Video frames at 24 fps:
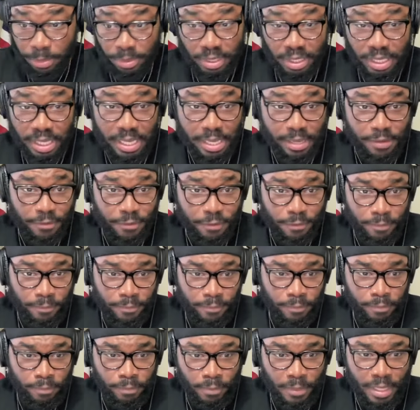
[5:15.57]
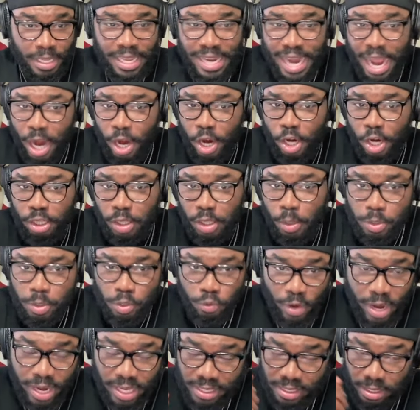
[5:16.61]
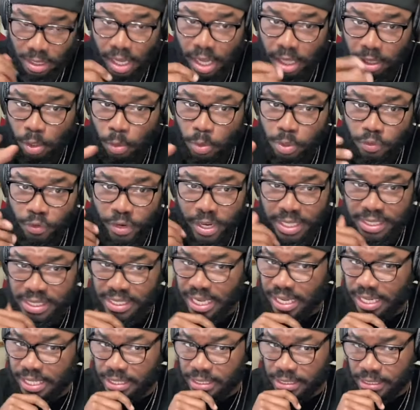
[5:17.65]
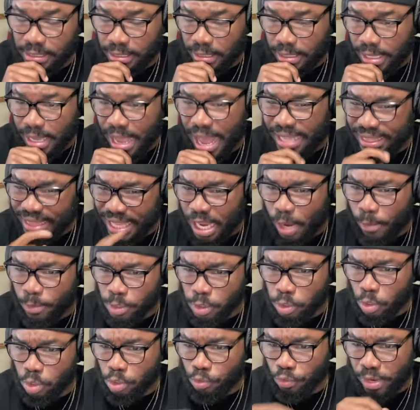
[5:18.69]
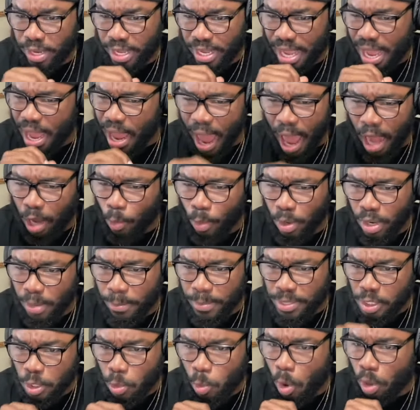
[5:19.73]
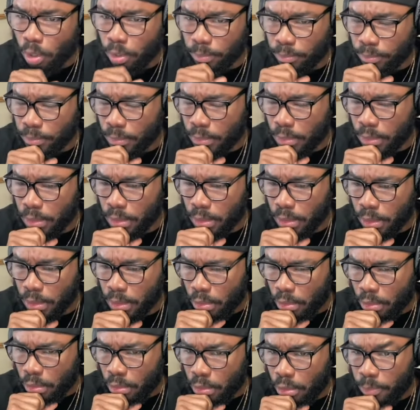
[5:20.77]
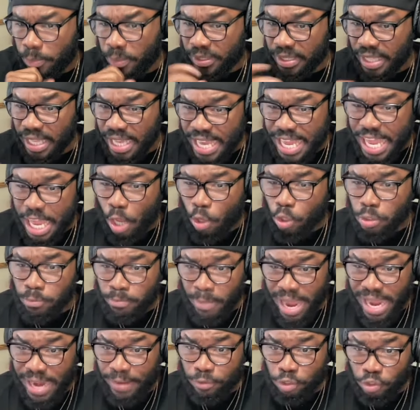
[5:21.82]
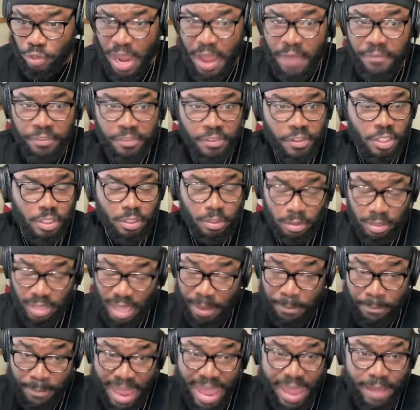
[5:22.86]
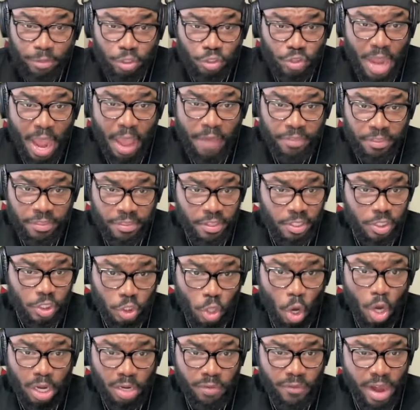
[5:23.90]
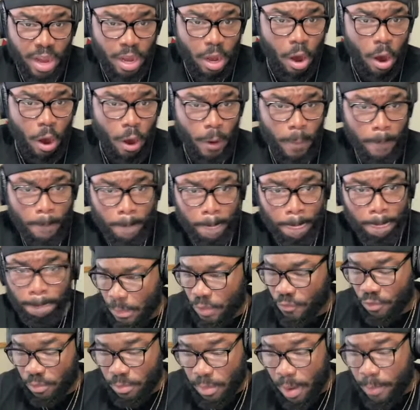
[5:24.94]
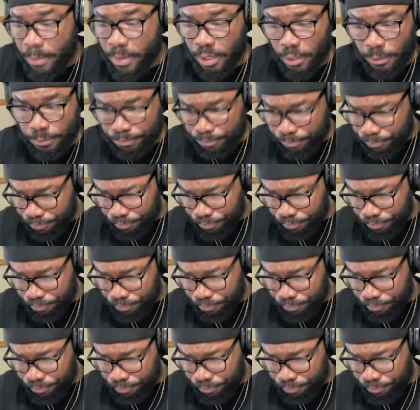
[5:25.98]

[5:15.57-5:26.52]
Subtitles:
believe, and I heard Lewis Riddick say this. I think it was Lewis Riddick. I don't want to misquote him. But the Eagles might have drafted their starting right guard. Remember,